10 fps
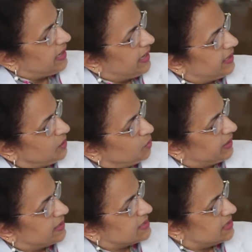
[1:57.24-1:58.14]
and you
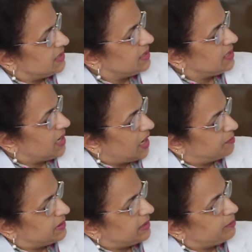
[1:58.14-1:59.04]
can see the
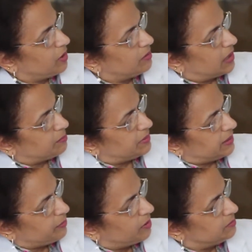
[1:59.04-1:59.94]
upper
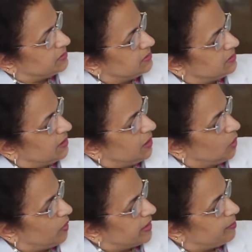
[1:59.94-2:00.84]
abdomen, the
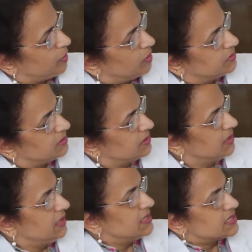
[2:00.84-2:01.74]
lower abdomen,
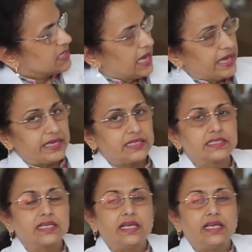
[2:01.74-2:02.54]
sides